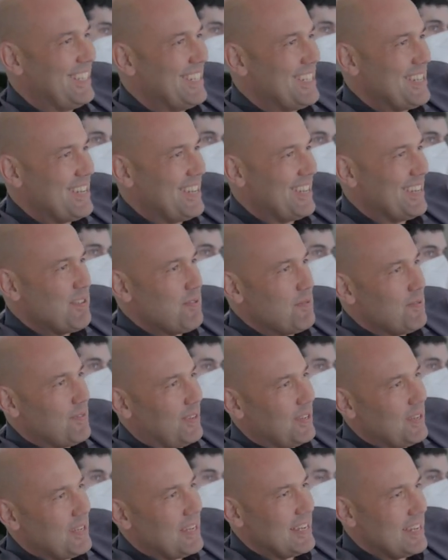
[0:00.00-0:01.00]
Yeah. It's,
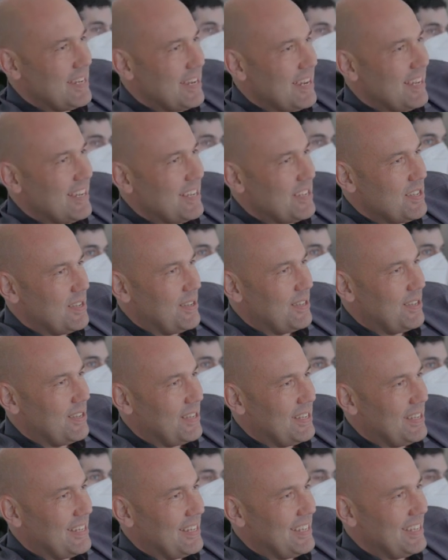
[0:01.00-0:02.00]
it's, it works only on,
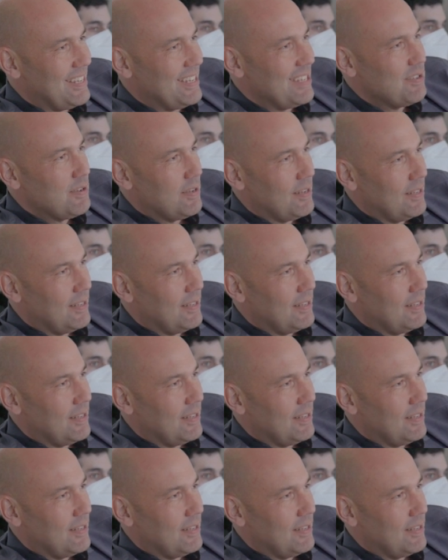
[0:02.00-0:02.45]
on, on